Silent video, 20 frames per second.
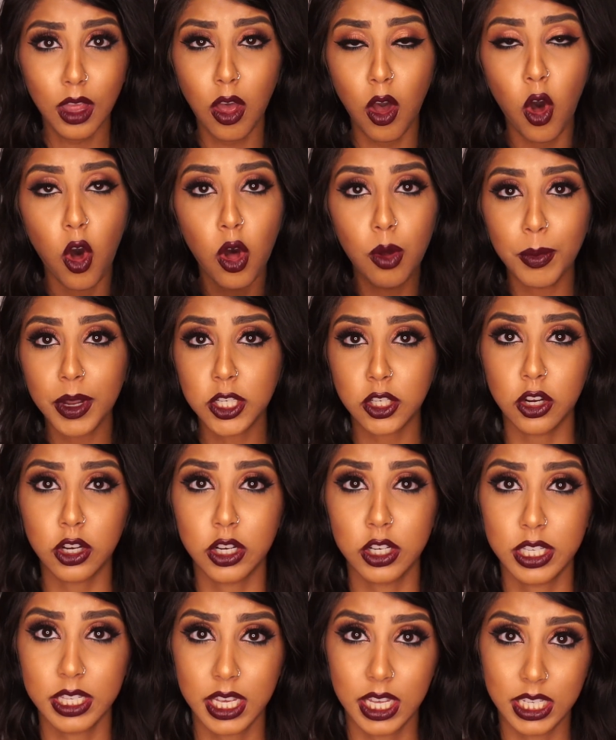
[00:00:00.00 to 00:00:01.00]
all of my
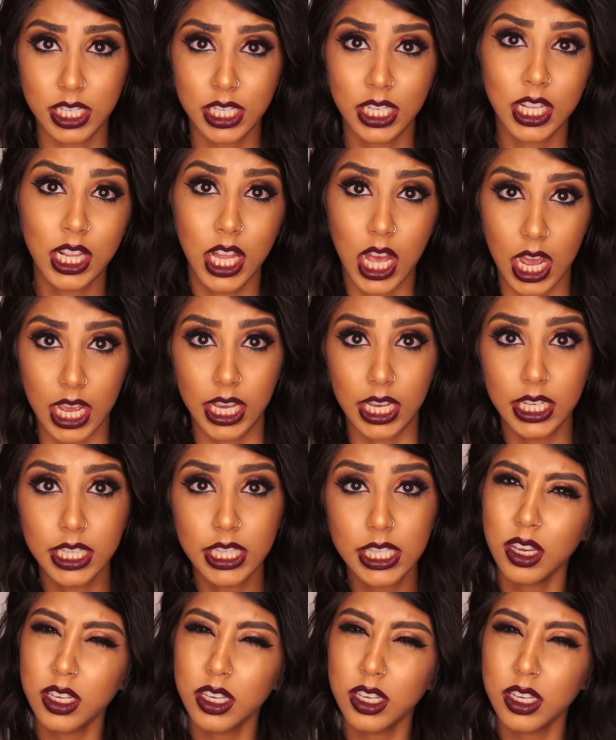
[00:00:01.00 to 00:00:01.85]
darker skinned clients,